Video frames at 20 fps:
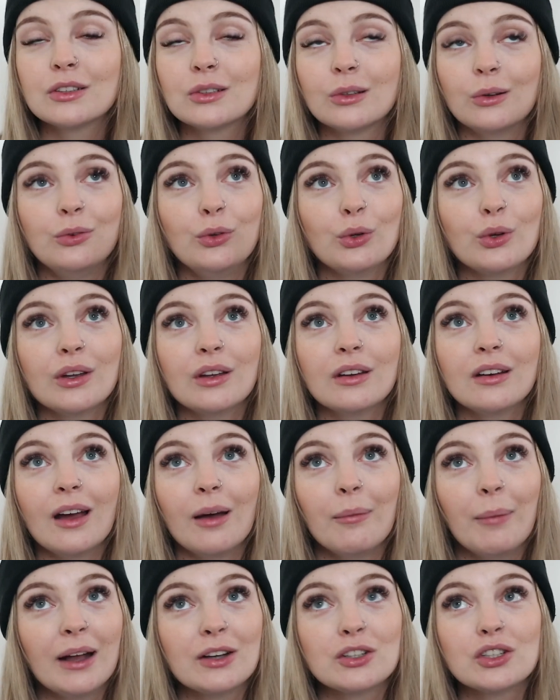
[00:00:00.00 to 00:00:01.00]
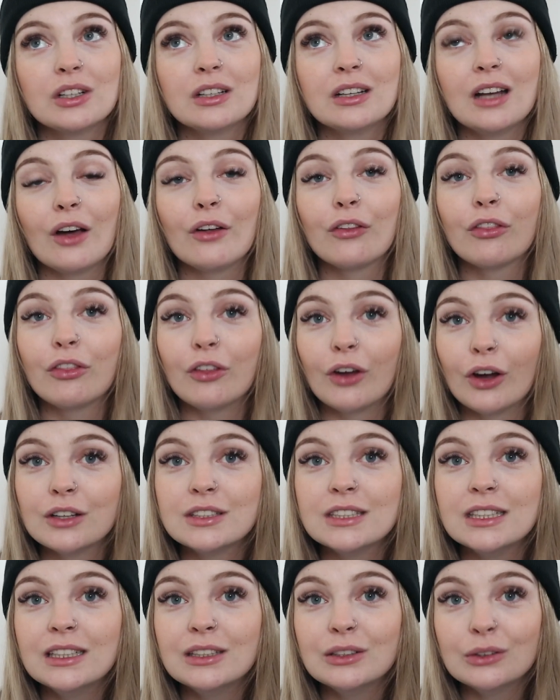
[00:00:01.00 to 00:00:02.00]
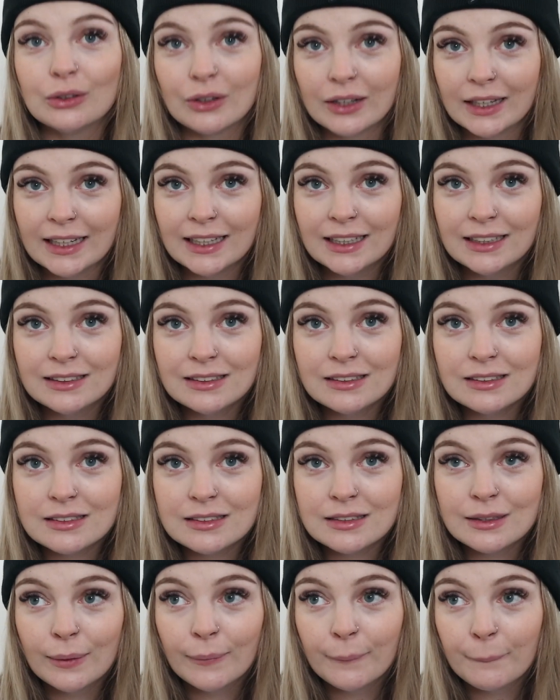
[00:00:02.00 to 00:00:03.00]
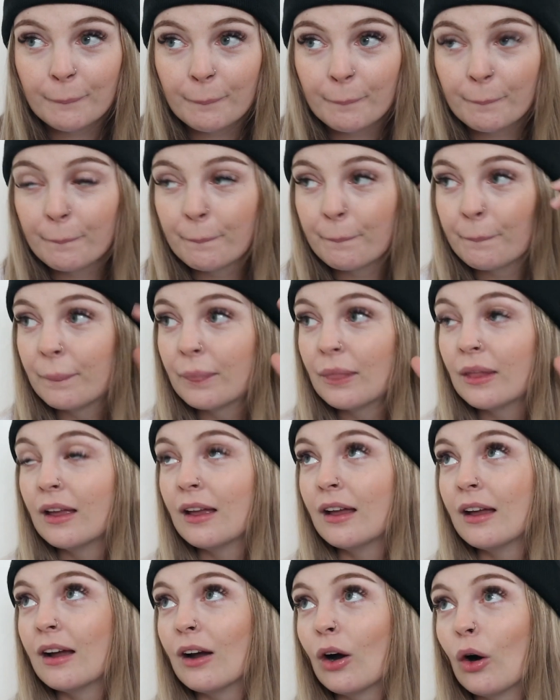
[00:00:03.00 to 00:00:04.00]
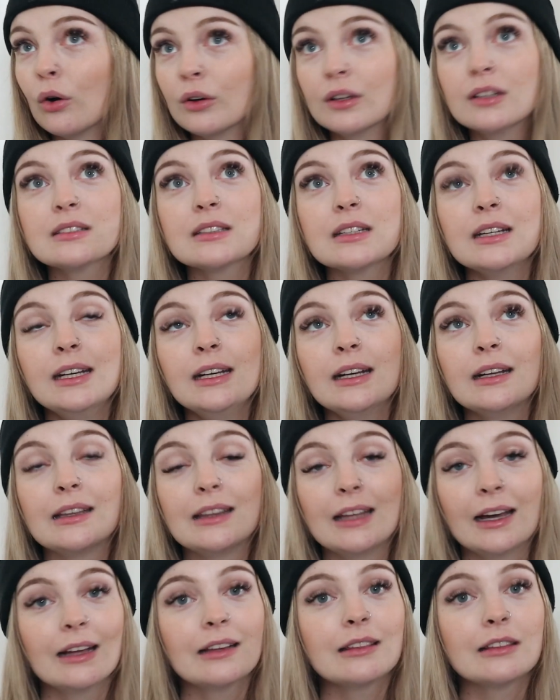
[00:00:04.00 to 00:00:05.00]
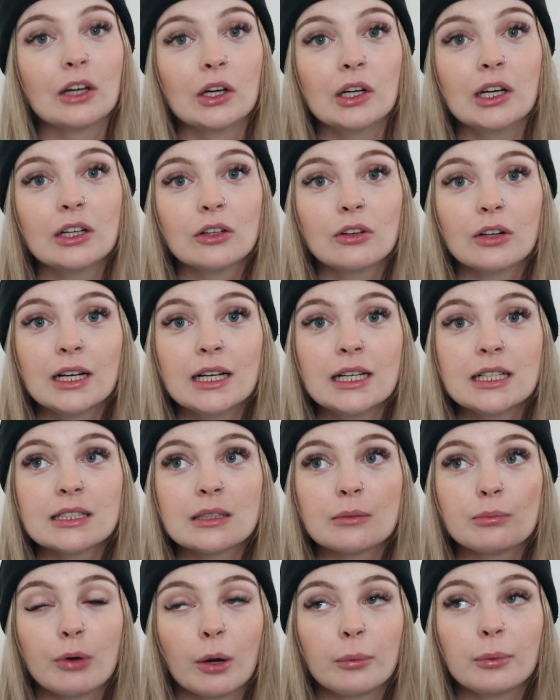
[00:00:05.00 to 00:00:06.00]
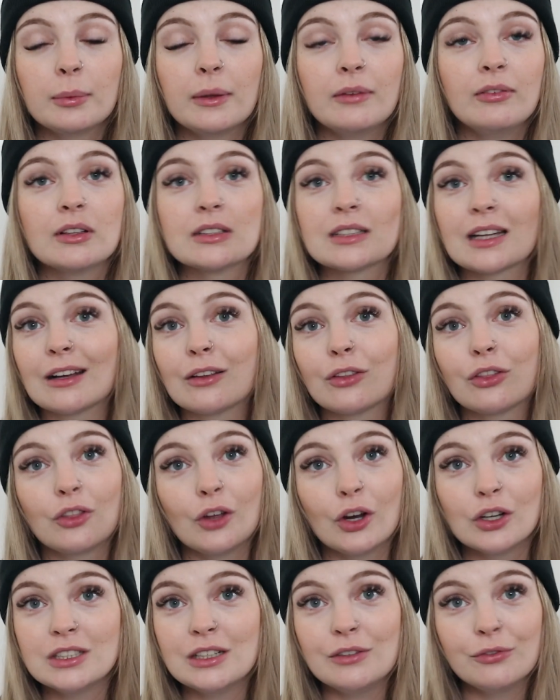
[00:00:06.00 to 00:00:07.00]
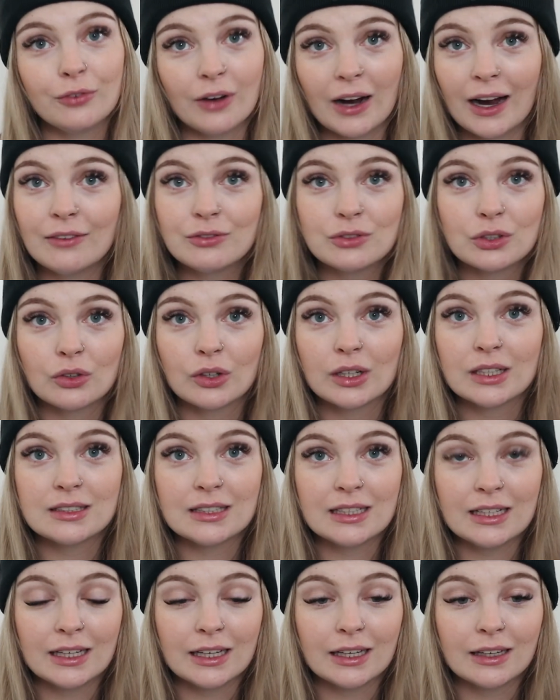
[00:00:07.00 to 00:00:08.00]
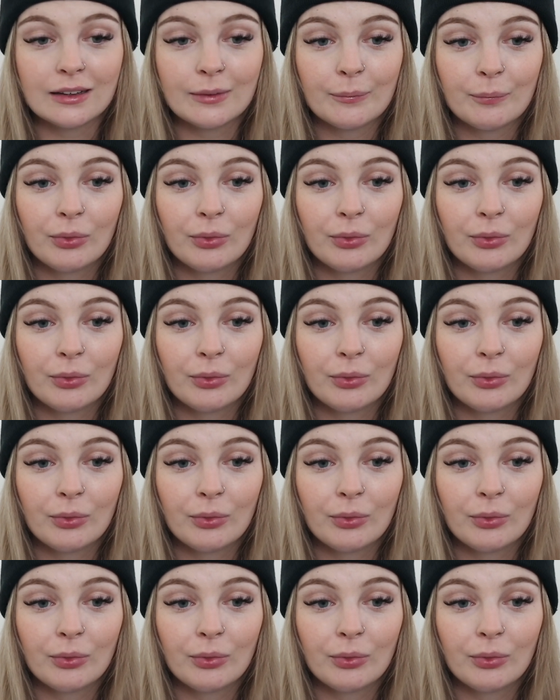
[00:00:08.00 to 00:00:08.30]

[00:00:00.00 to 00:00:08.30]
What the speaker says: So if you can imagine 30 degrees, honestly, their 30 degrees probably feels like 35 degrees here.